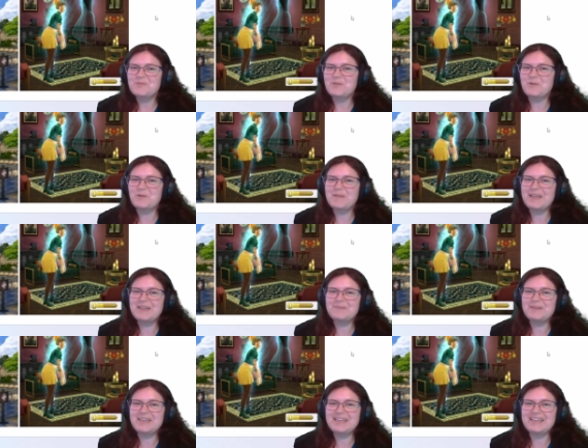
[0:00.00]
or make
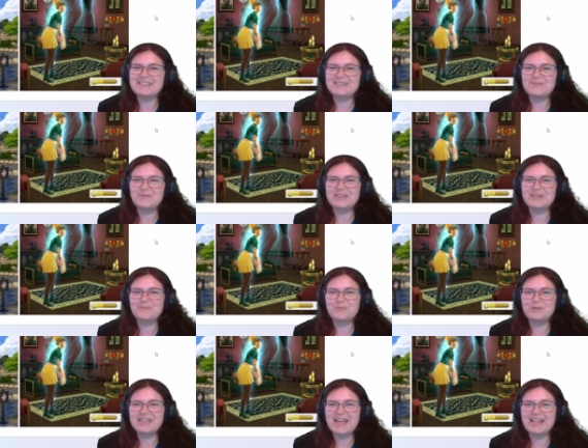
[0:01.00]
peace with their
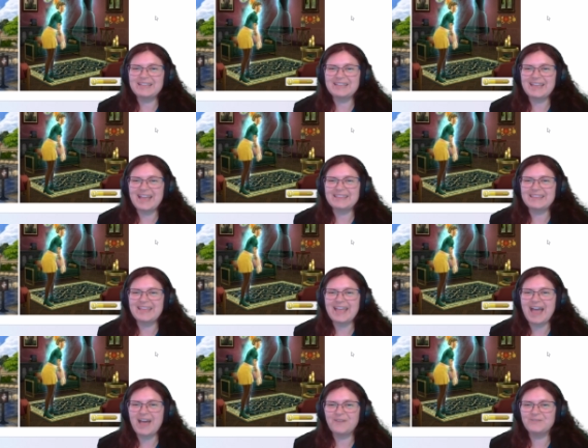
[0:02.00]
mortality at the
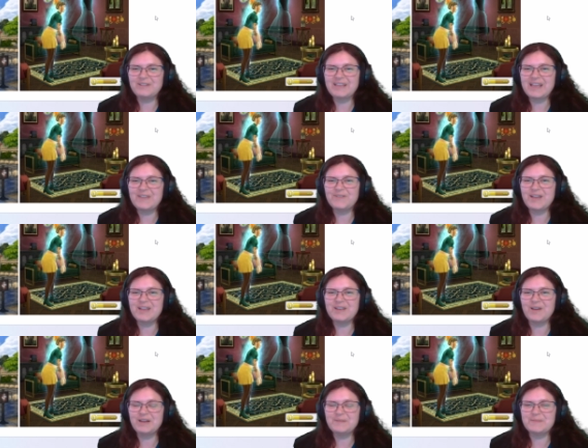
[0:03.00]
Afterlife
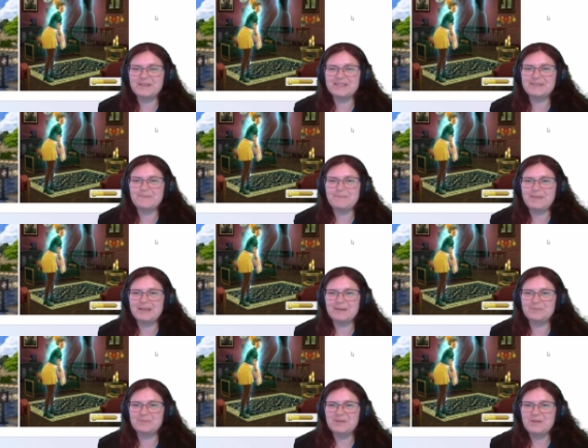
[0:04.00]
Anonymous
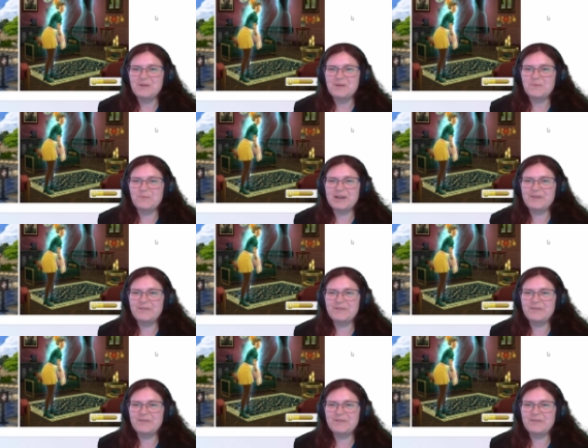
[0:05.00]
meetup. Whatever